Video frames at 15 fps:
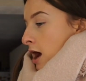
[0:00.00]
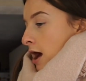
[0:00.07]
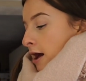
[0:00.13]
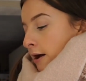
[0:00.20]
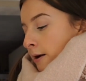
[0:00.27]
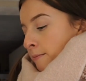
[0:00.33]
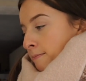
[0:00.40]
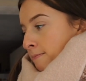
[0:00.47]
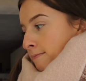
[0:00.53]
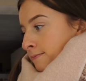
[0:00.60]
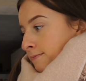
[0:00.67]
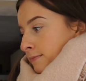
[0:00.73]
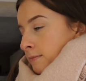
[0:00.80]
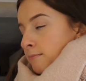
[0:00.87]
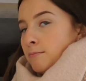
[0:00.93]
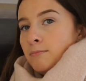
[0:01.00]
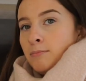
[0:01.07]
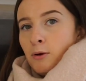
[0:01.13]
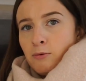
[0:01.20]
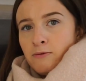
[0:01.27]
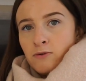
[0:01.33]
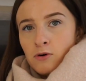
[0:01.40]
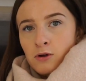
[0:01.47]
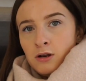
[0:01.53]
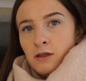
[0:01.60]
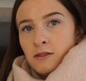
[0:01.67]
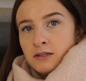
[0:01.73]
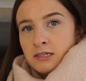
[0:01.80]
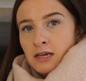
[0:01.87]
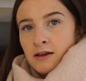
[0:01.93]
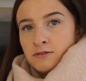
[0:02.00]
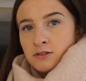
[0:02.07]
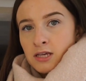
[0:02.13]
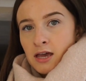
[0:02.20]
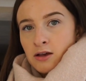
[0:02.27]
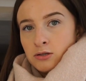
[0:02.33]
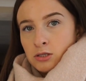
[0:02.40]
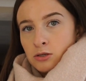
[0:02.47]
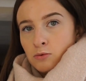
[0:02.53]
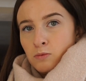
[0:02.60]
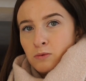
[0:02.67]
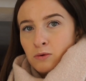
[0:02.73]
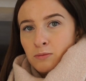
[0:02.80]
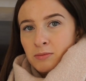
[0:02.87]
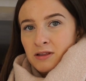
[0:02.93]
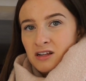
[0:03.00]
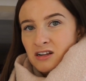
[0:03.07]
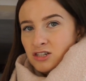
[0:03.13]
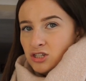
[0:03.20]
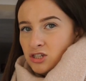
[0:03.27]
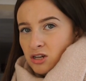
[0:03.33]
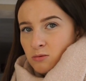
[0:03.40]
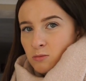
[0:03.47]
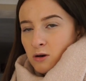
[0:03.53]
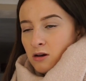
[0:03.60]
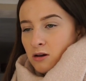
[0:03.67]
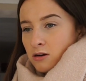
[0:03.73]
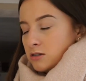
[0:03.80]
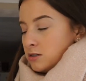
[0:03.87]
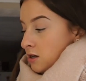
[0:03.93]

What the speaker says: But we've got another set of scales on the wall, but they just don't work.